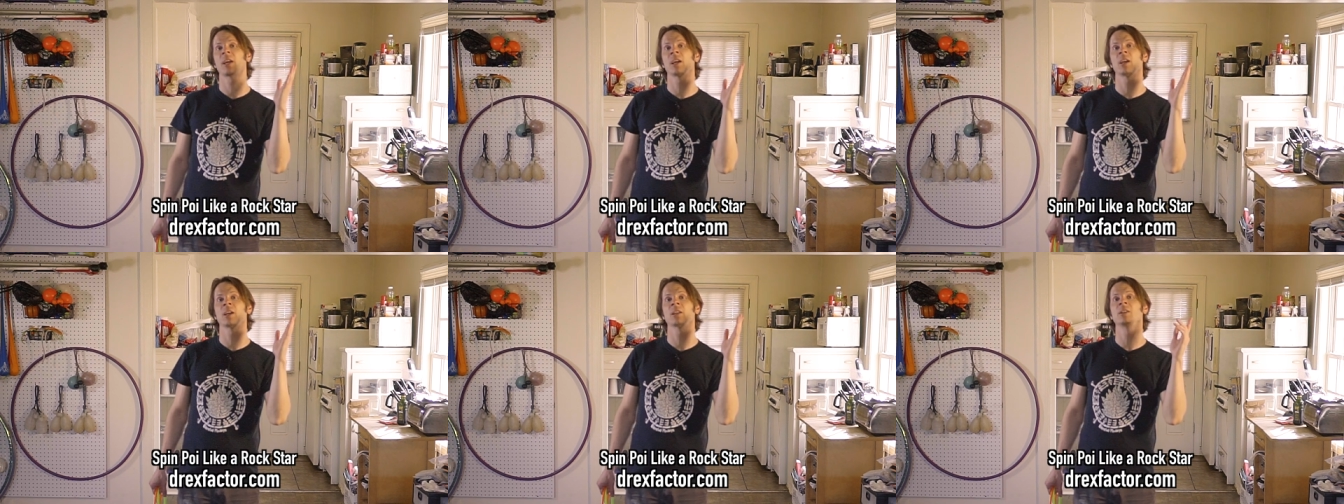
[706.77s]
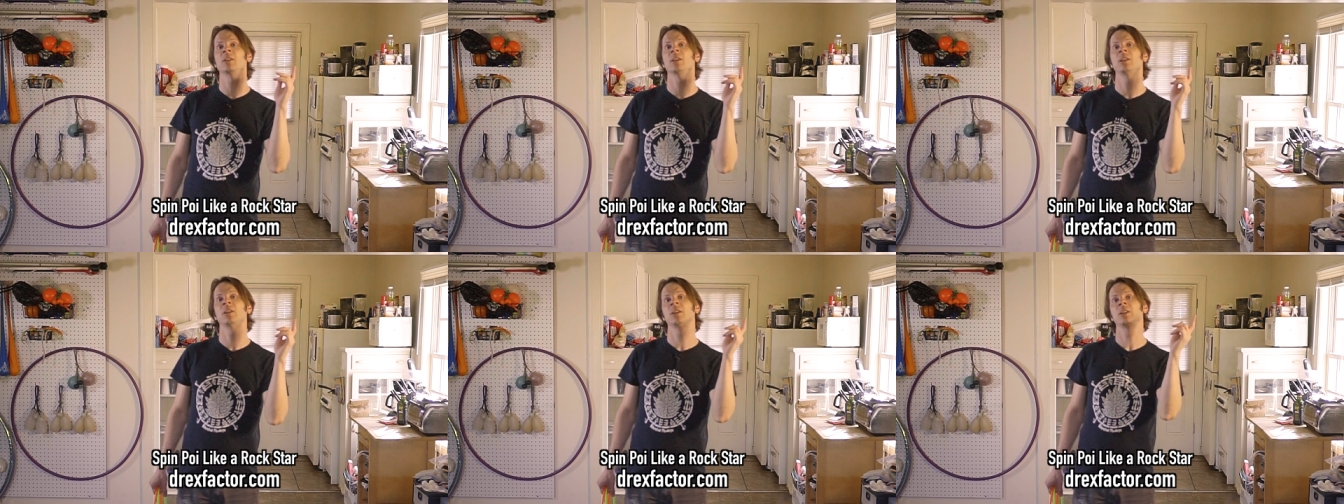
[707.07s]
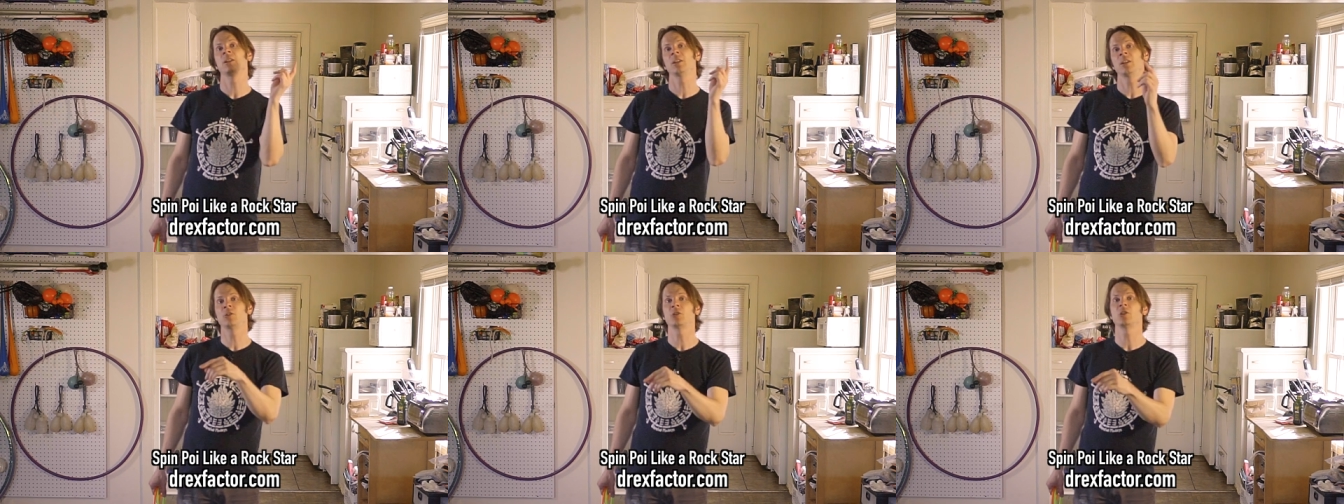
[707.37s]
and
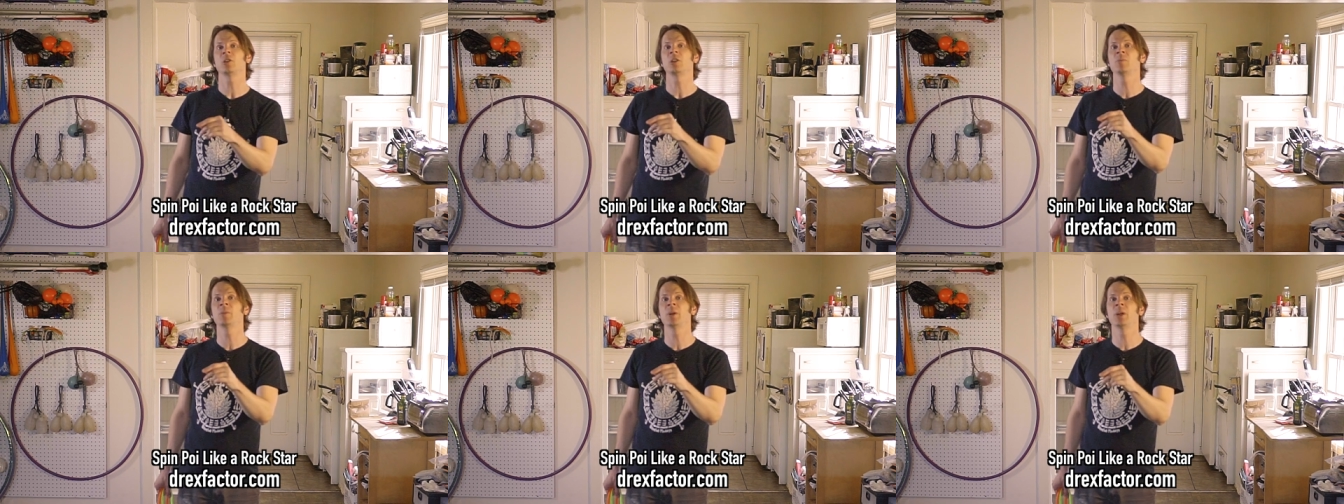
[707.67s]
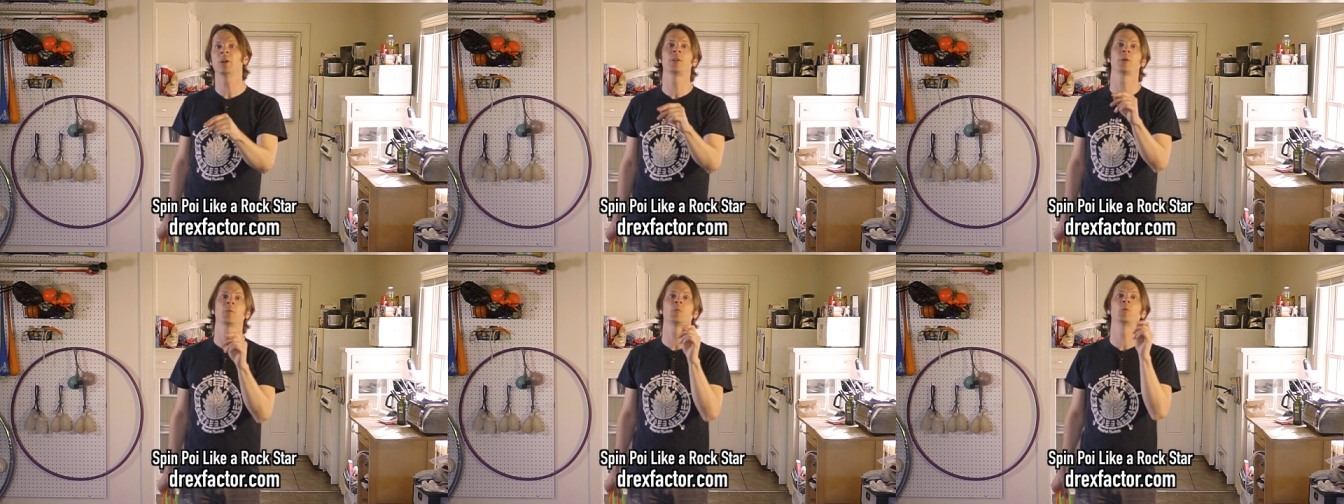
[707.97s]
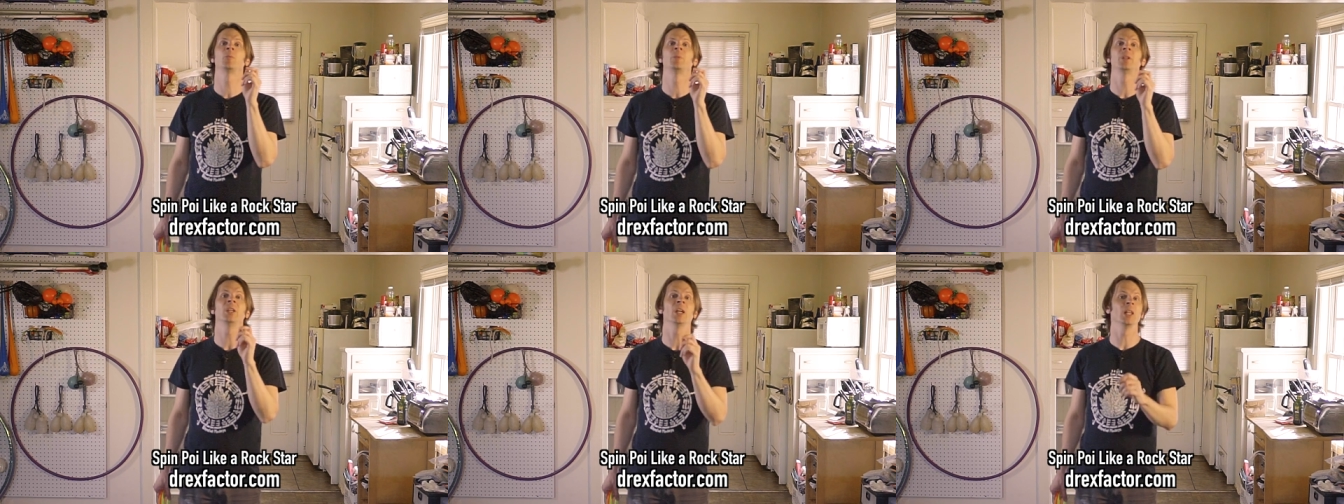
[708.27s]
in each email there
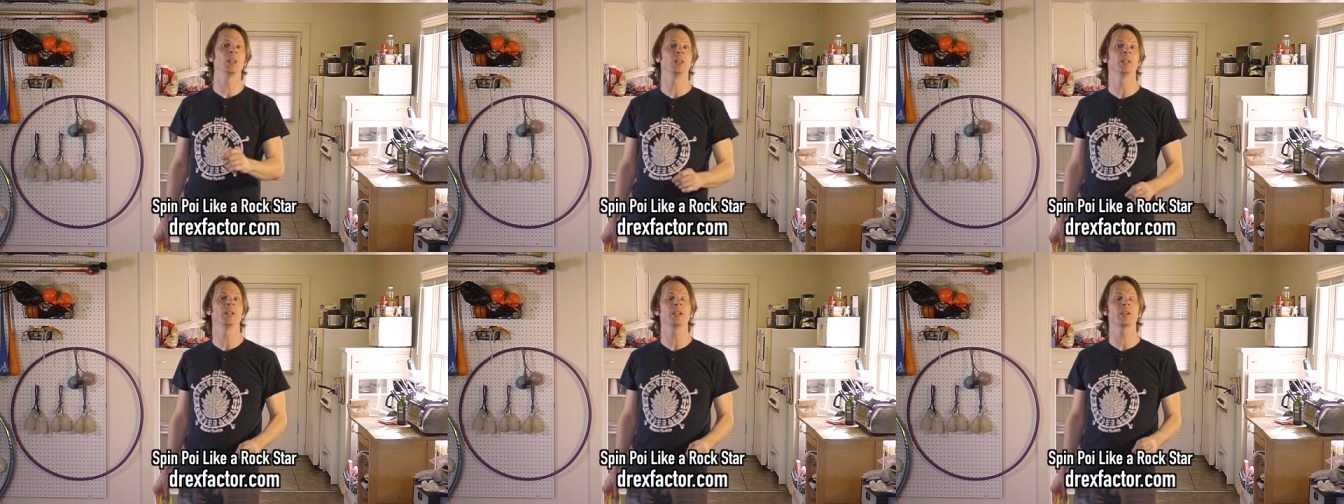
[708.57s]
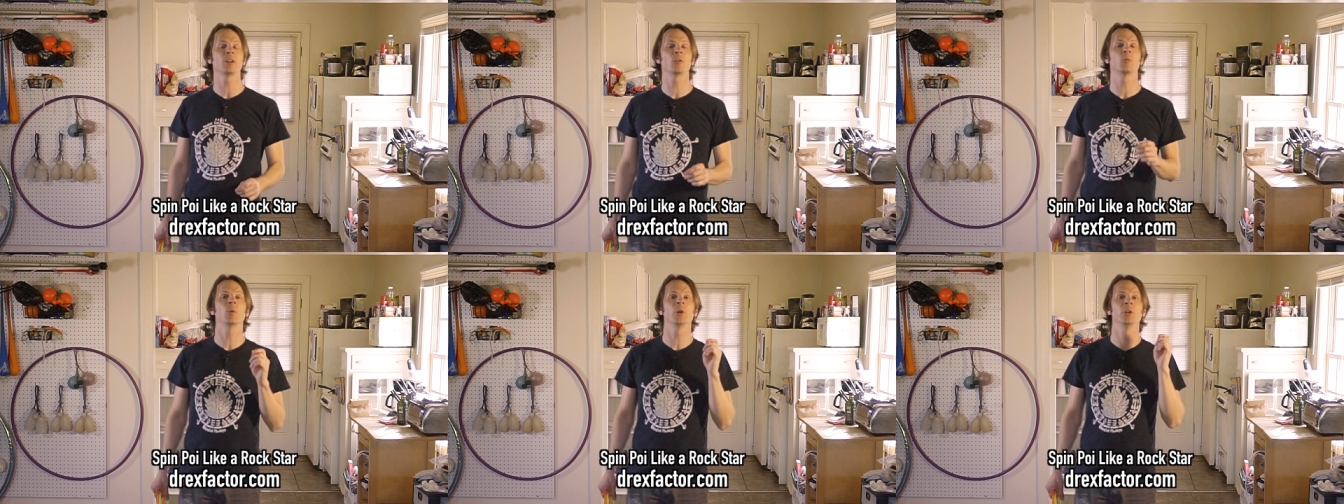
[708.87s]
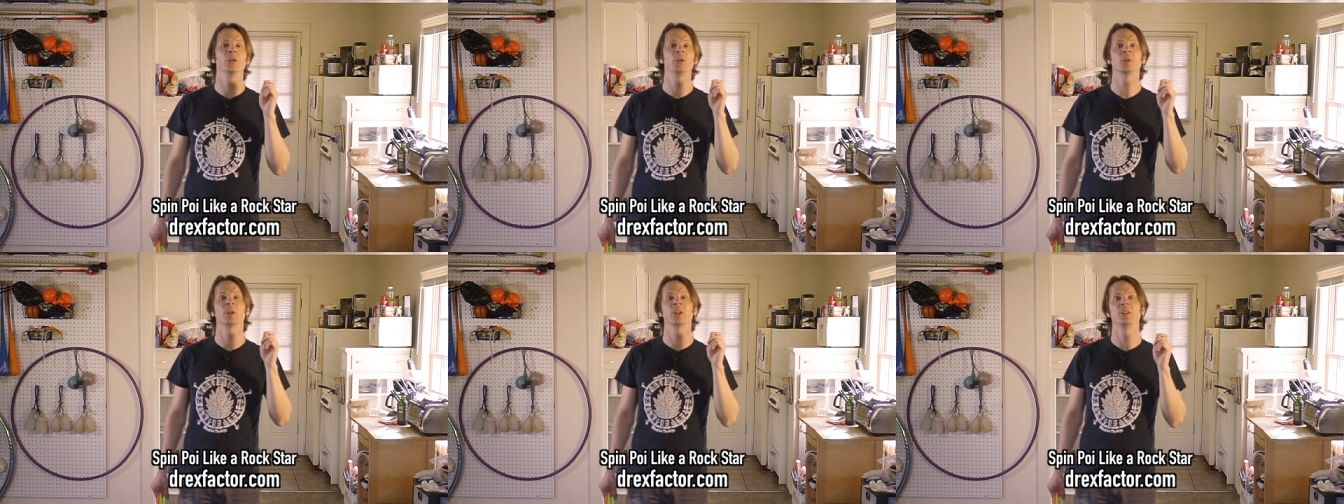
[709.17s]
will be a link
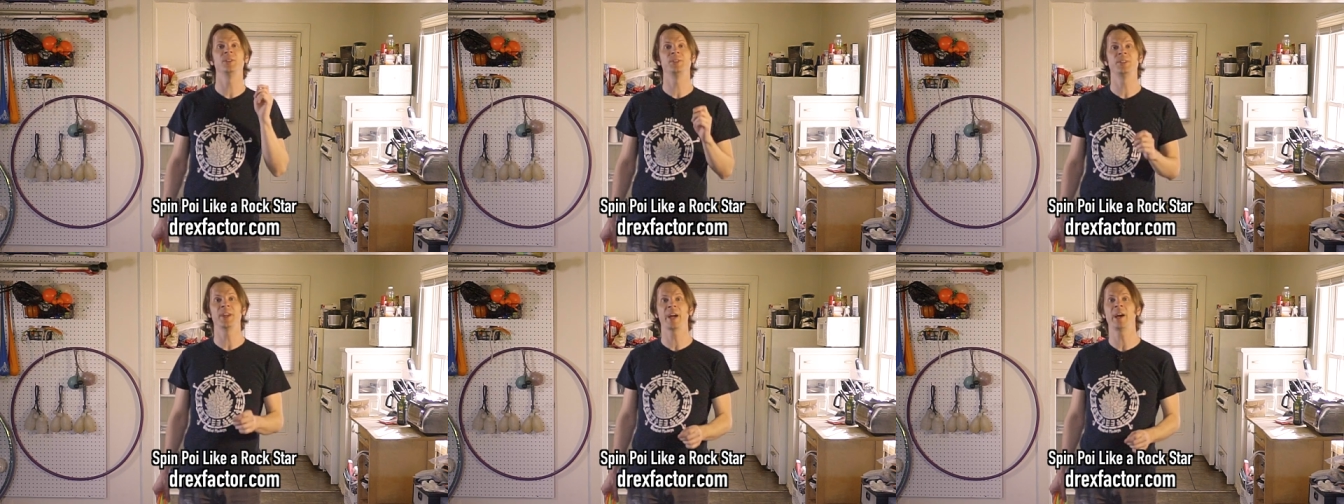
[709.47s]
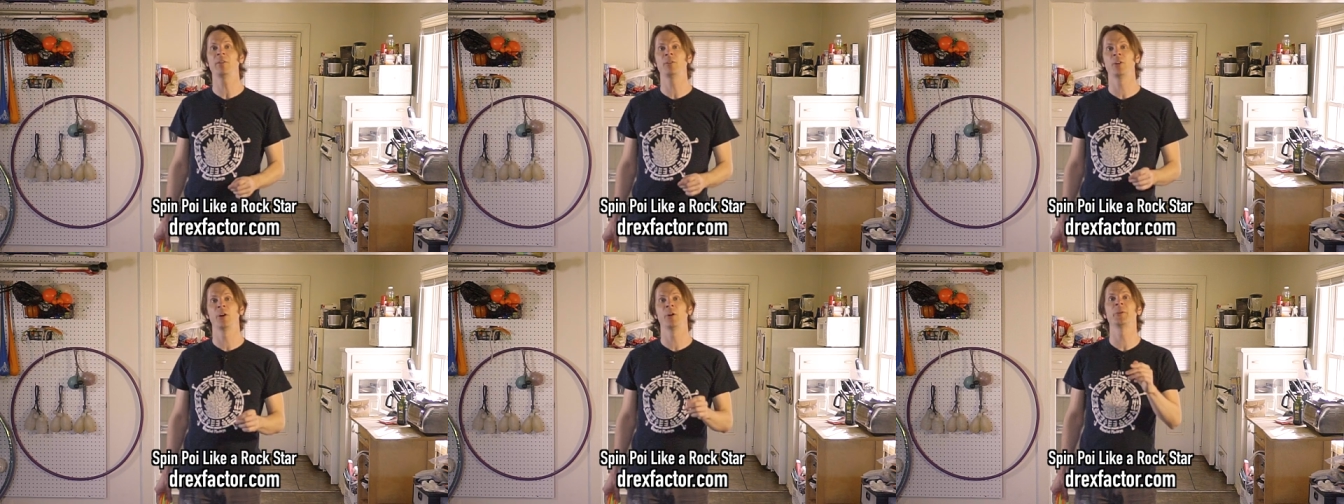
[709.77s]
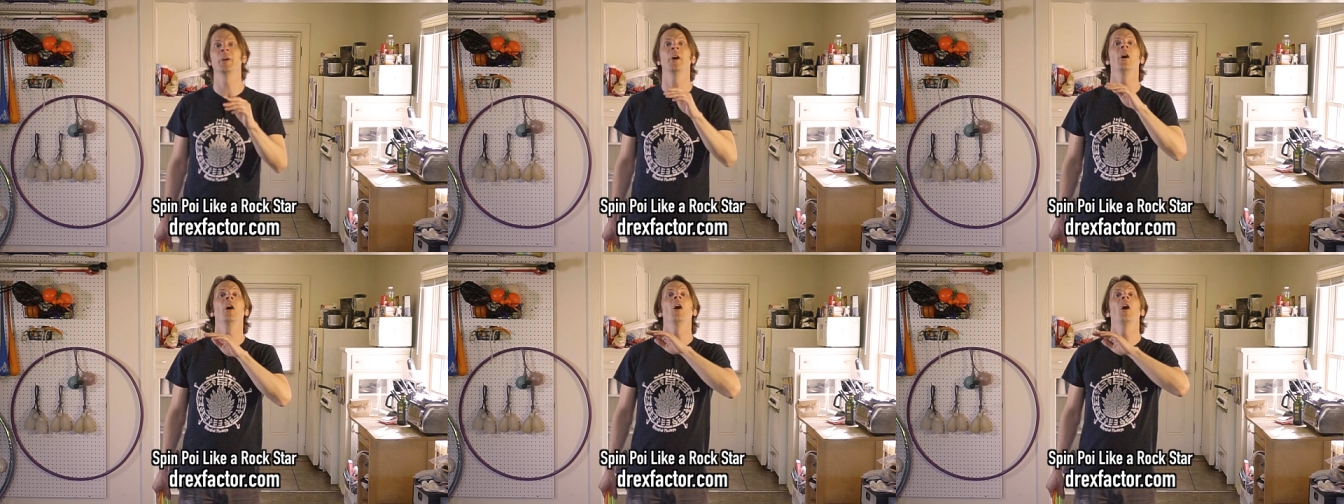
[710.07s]
where you can
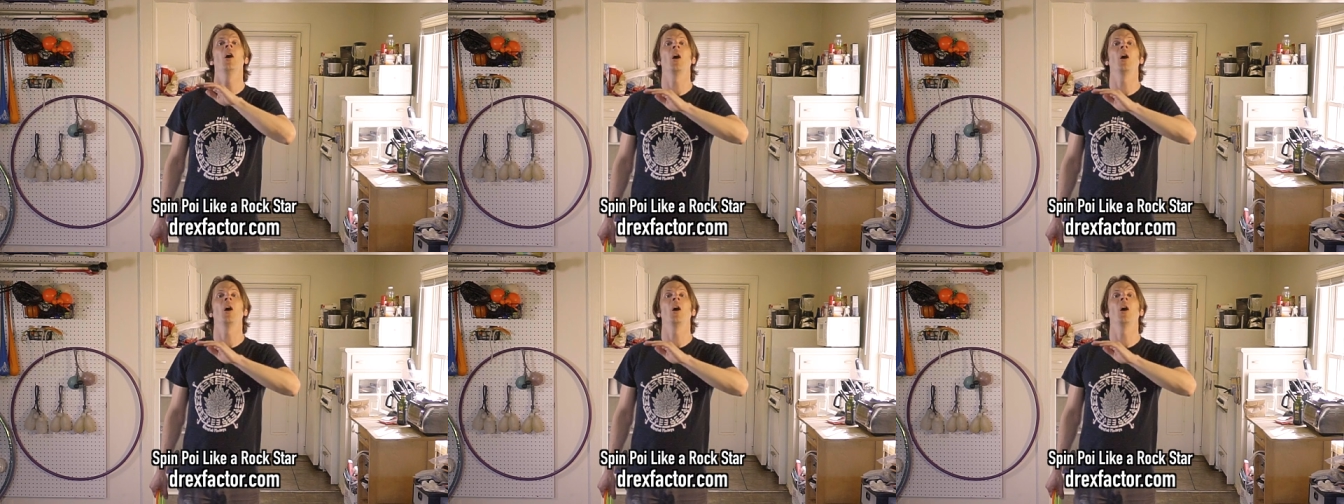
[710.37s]
download